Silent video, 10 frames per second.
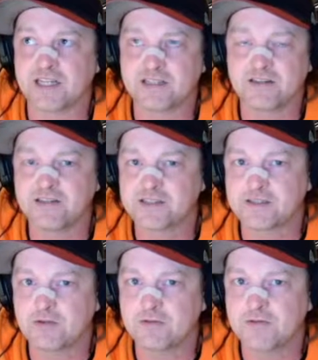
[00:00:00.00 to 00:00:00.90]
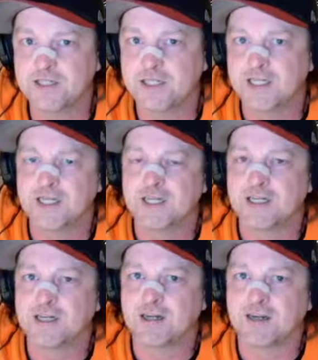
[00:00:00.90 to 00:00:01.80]
like to think so,
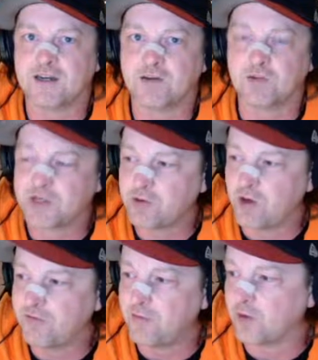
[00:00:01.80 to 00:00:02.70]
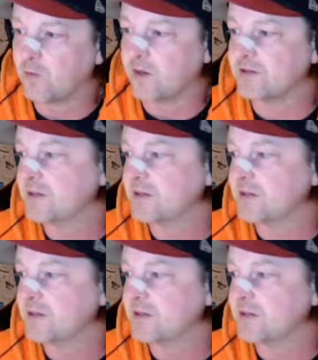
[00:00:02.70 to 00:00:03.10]
we're going to do all 4 in one.